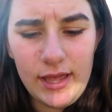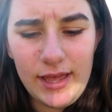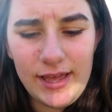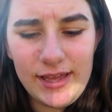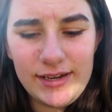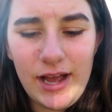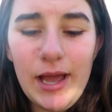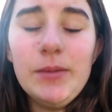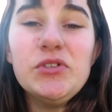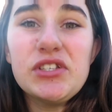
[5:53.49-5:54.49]
And
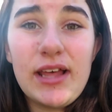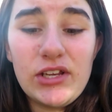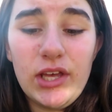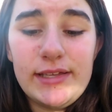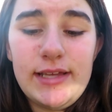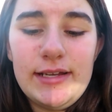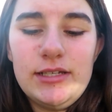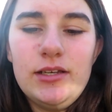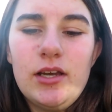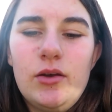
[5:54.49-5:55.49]
I'm just glad you guys liked
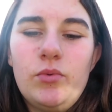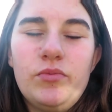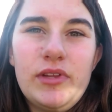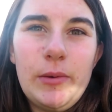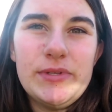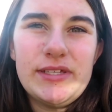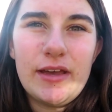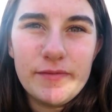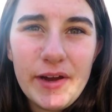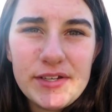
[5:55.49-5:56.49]
it. There was like
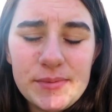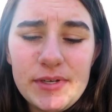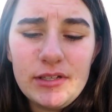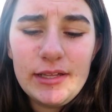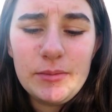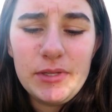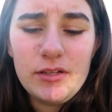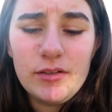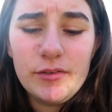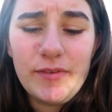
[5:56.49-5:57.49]
a Ferris wheel in the middle
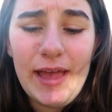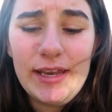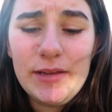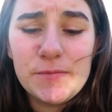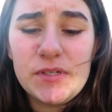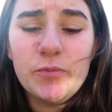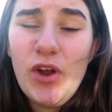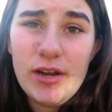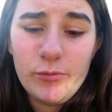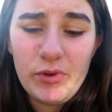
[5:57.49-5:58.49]
of Adelaide for some
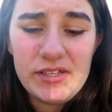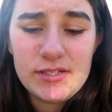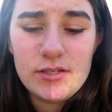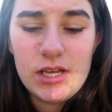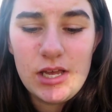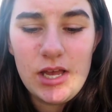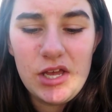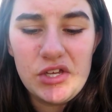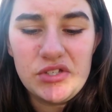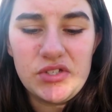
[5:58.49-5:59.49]
random reason.
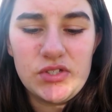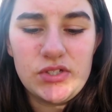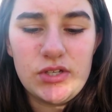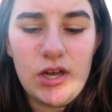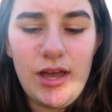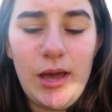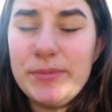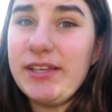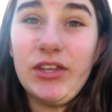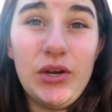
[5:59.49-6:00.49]
So I
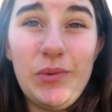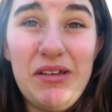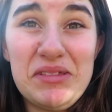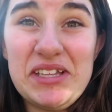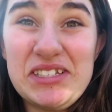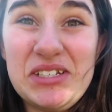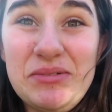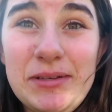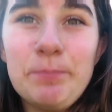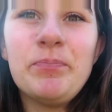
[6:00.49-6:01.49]
was like, you know what, let's do
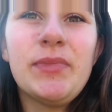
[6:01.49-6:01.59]
it.